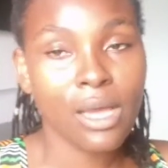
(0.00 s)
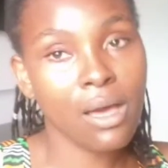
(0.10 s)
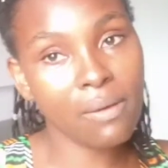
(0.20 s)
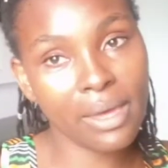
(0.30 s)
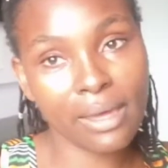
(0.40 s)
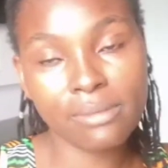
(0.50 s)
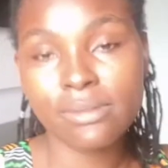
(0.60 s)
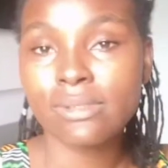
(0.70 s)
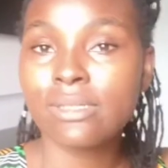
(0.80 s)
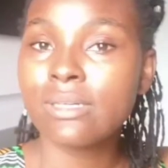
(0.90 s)
Okay,
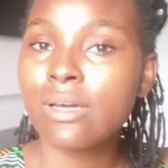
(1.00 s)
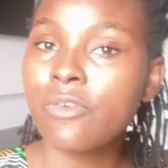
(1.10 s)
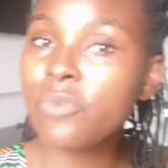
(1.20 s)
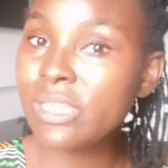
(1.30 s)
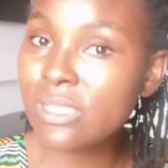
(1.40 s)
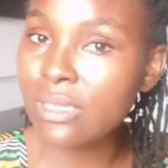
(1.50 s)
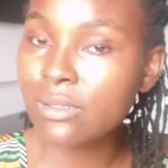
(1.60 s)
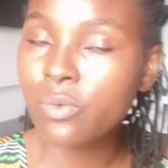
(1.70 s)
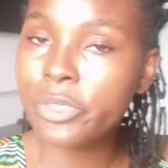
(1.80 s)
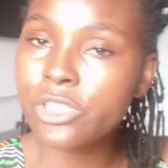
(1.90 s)
reason
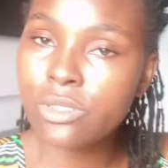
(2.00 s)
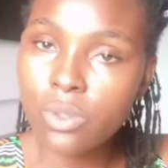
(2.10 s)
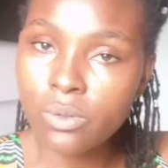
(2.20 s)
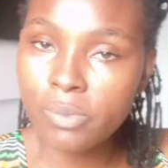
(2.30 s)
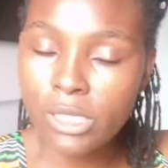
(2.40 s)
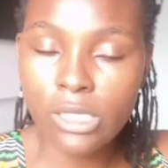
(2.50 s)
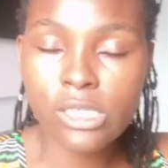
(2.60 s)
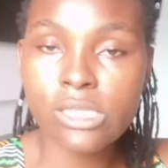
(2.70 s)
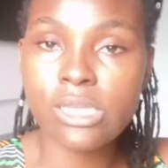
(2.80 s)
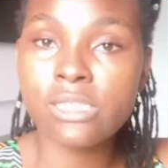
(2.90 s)
when she told Biggie,
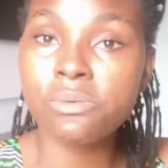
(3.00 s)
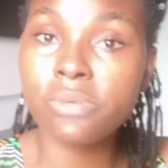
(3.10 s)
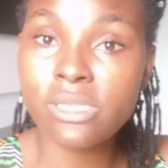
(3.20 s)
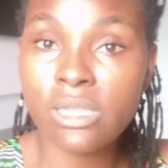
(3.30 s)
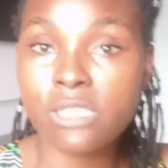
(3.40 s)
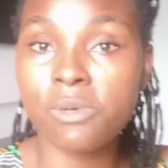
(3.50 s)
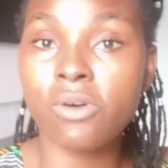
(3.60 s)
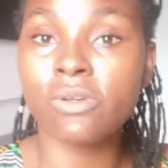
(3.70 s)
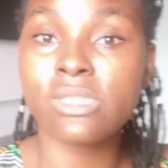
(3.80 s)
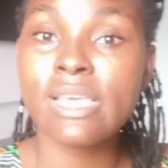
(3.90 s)
she says the reason is
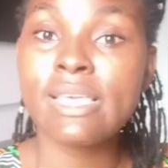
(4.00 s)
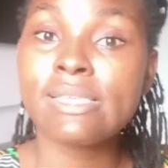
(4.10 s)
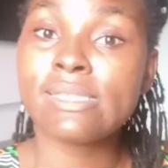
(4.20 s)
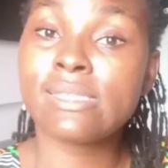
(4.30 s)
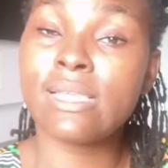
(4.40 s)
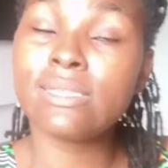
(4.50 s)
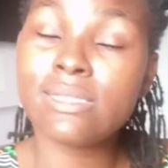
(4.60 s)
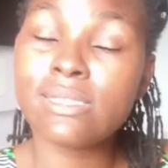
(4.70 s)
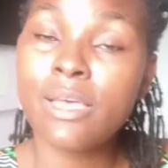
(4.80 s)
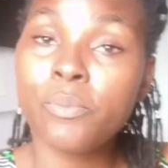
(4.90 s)
because
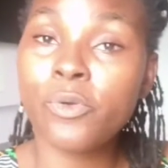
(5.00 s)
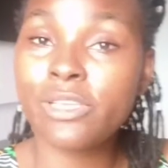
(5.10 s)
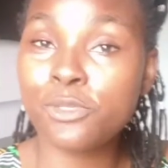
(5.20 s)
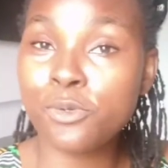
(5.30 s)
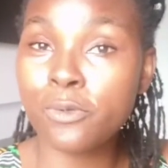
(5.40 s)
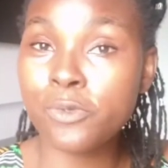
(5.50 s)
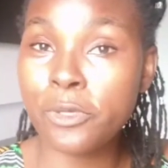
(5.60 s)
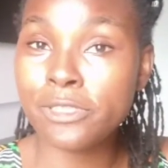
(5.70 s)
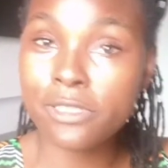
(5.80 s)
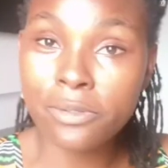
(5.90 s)
since Praise is also a
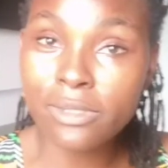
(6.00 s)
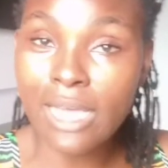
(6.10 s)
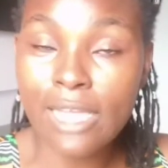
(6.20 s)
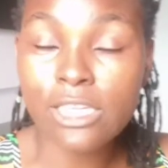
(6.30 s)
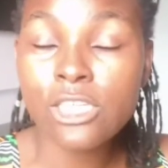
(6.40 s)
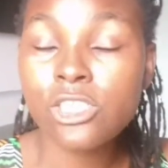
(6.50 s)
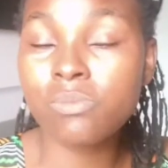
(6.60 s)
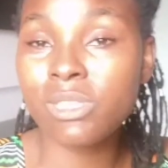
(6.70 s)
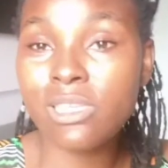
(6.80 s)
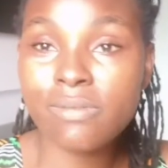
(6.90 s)
single dad, she
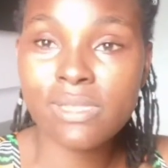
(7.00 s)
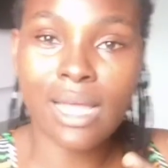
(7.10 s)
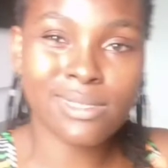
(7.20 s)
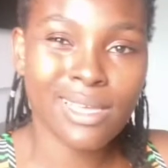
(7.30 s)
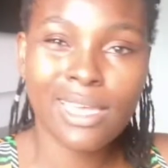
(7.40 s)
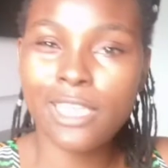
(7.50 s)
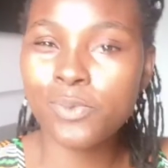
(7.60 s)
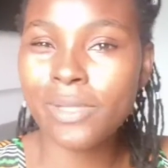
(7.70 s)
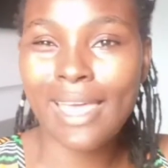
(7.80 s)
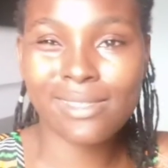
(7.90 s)
believes that it
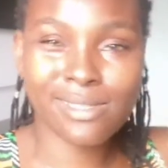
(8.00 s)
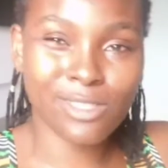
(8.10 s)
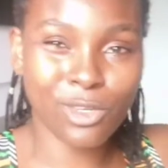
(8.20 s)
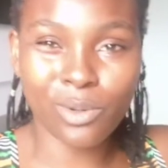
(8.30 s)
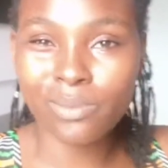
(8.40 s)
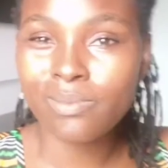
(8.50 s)
will get, you know,